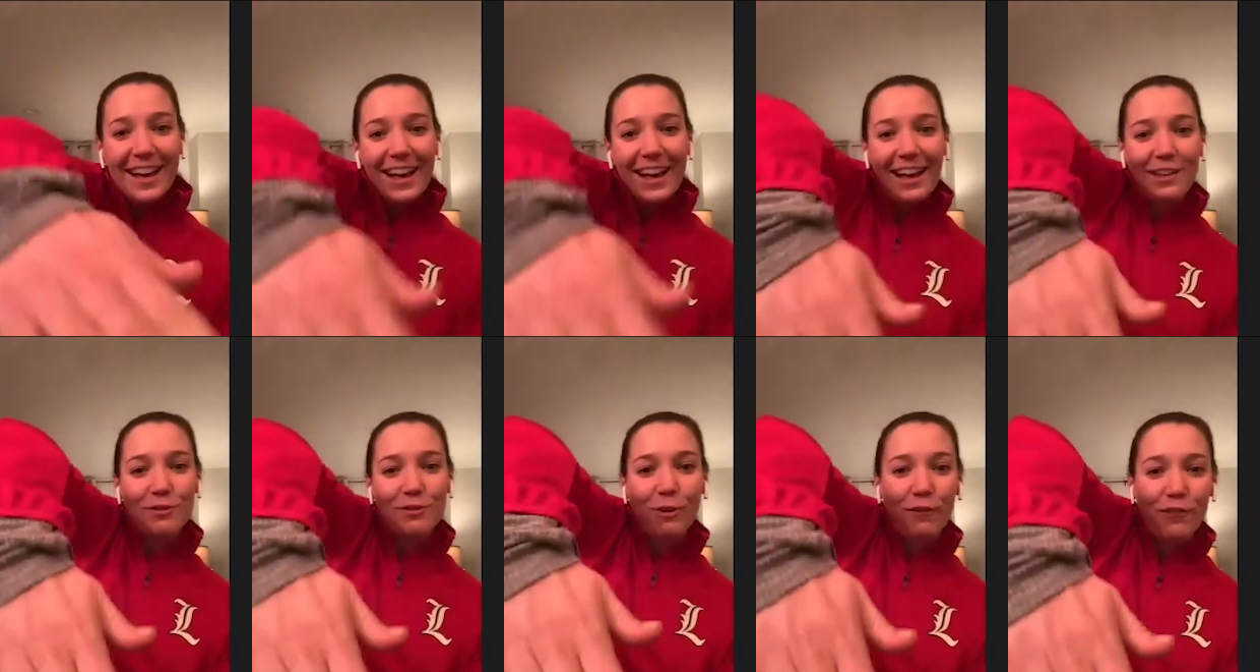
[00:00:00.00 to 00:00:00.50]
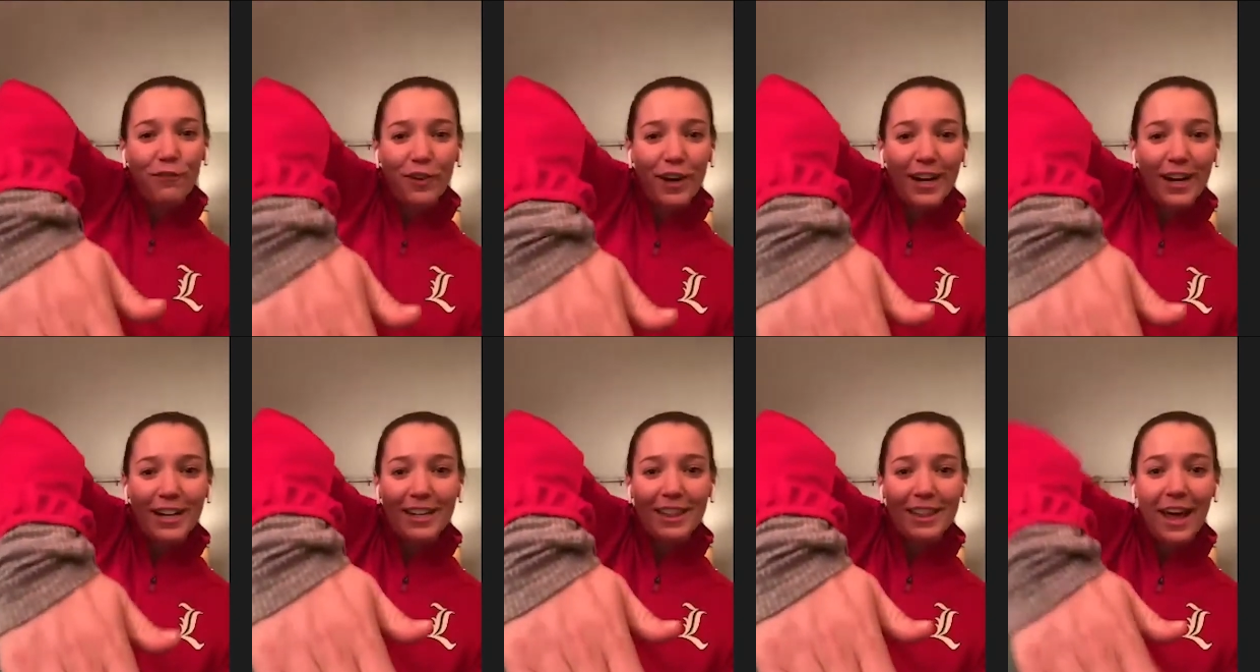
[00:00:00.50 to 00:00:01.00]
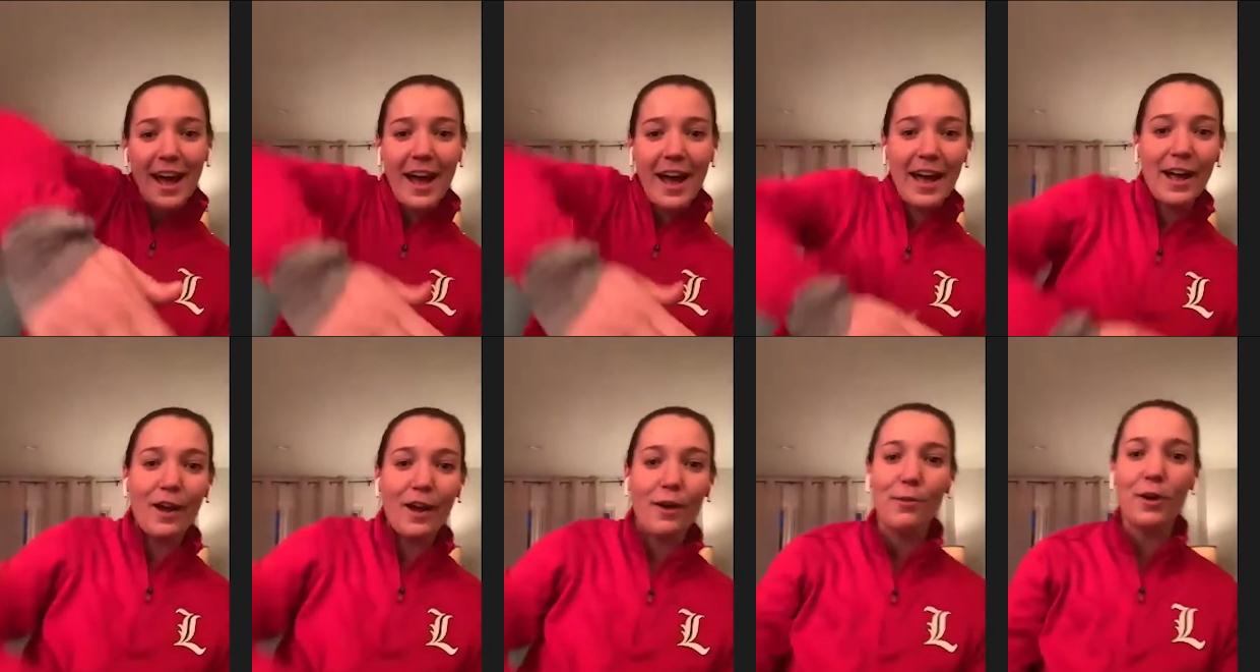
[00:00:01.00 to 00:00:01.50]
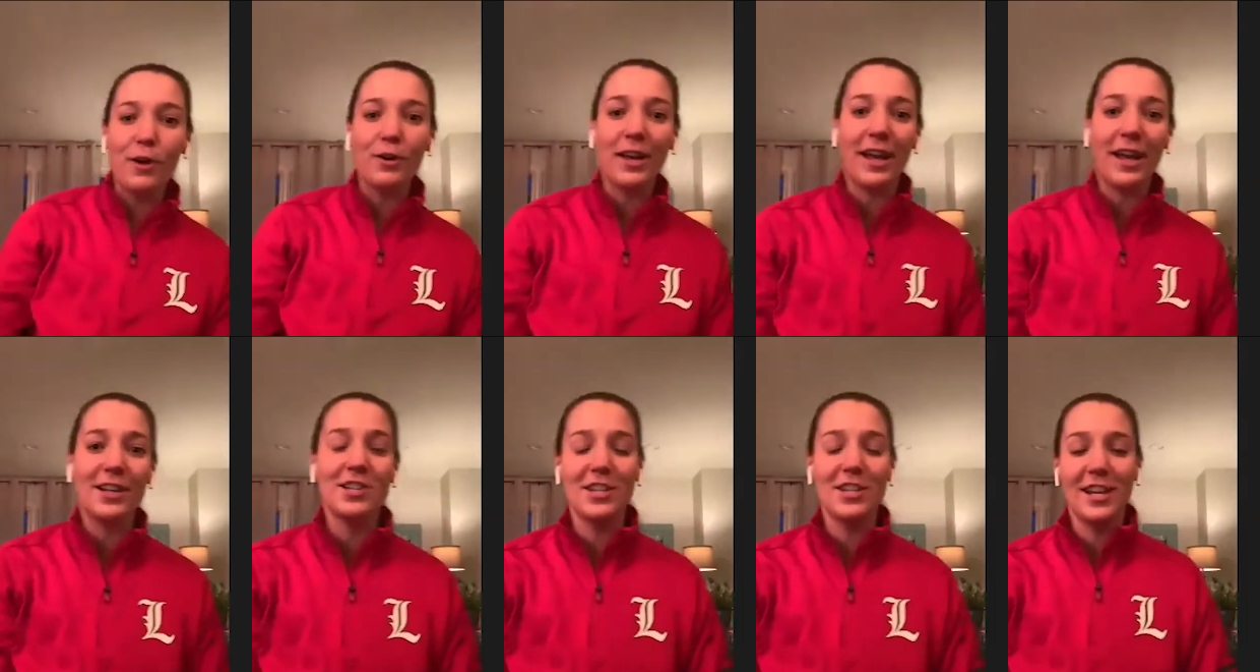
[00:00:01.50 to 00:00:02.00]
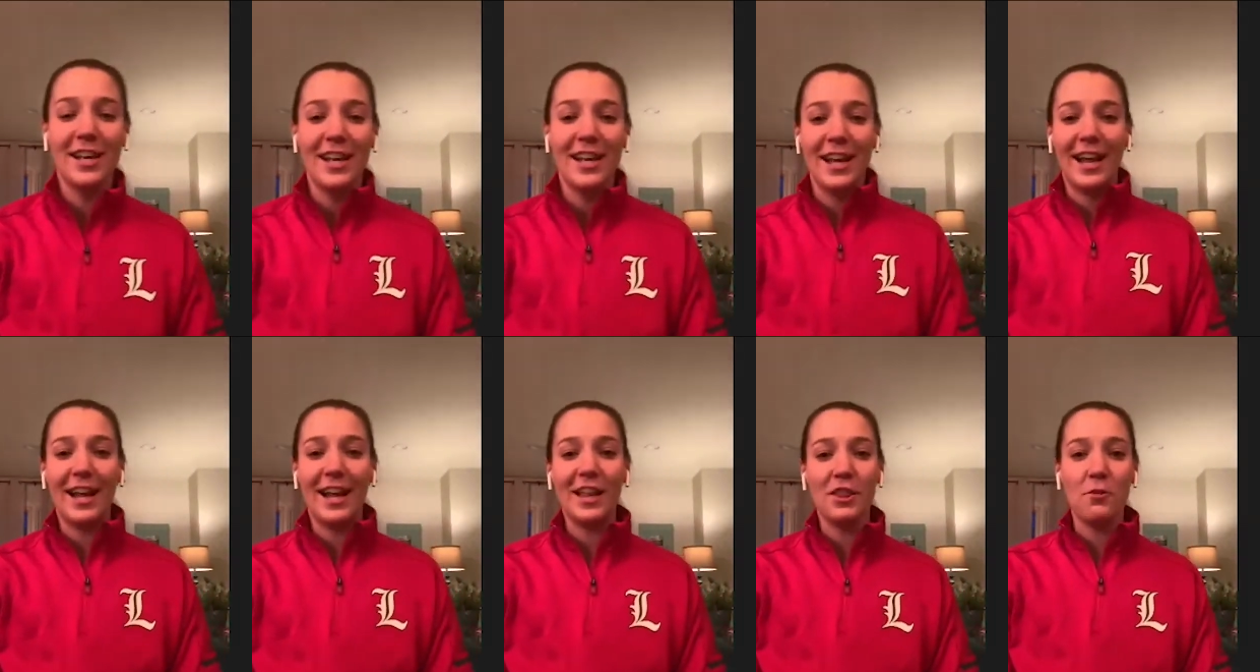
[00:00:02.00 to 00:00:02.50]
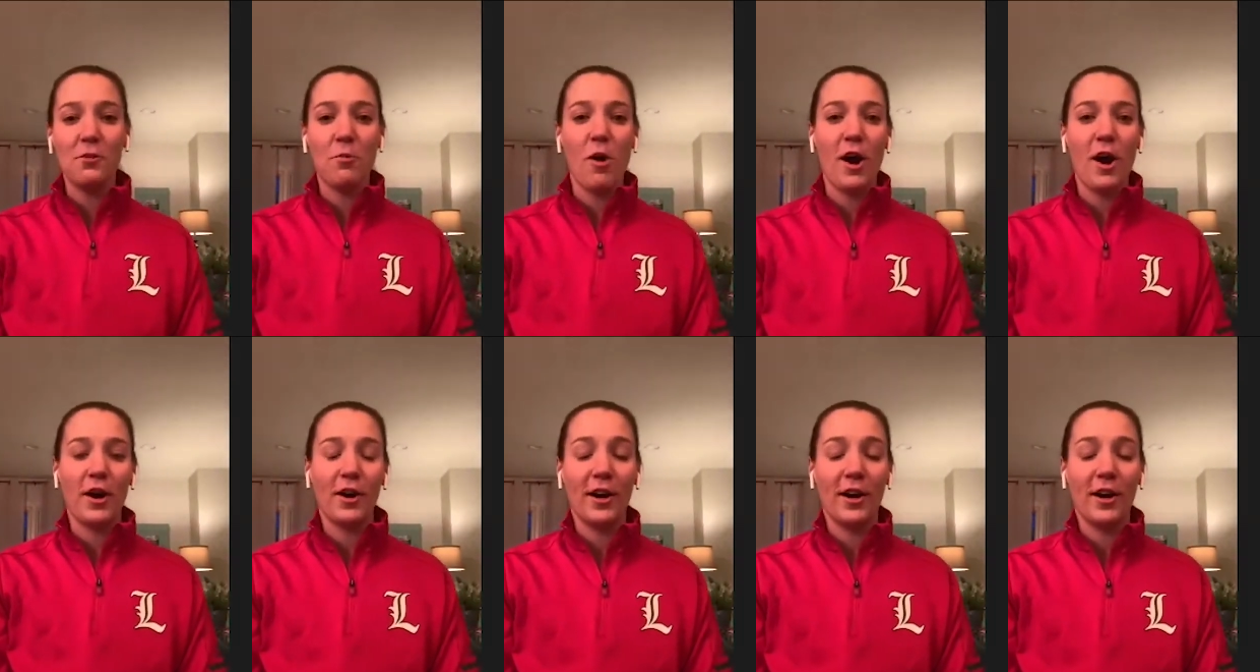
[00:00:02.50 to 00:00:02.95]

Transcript: is referring to the high elbow catch in the water.